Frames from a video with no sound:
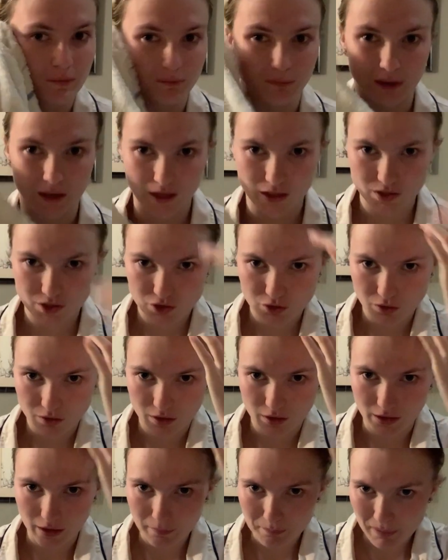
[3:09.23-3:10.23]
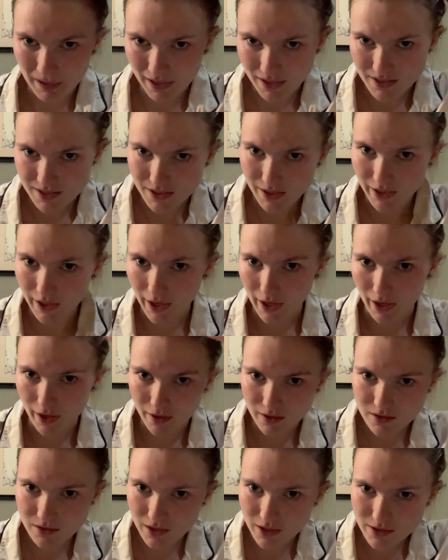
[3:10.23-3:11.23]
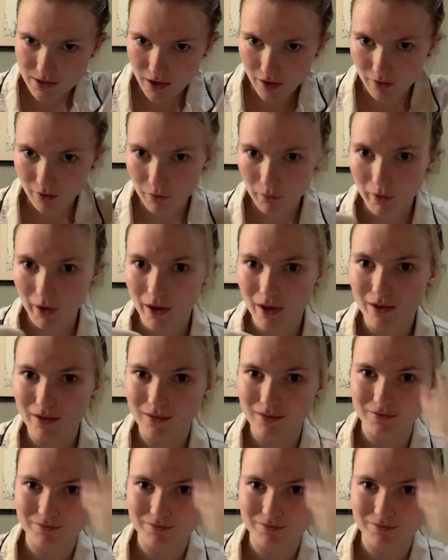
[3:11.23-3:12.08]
Making sure that pesky hair stays out of the way.